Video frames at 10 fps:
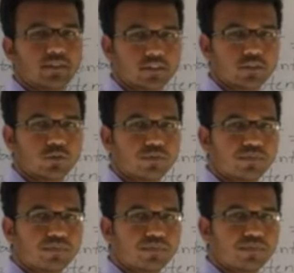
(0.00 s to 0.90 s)
zero.
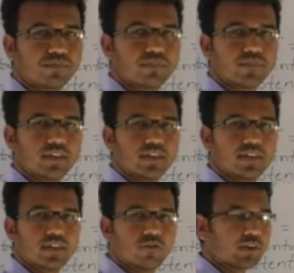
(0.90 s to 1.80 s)

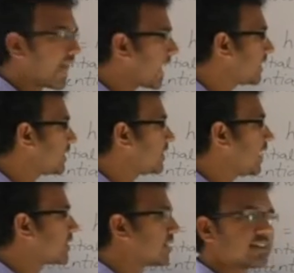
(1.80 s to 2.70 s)
We guarantee
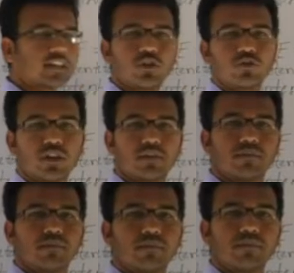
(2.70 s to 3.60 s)
that
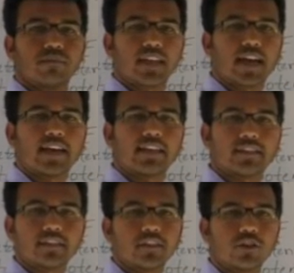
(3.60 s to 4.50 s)
the current
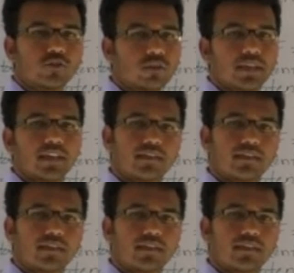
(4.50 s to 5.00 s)
in the circuit will be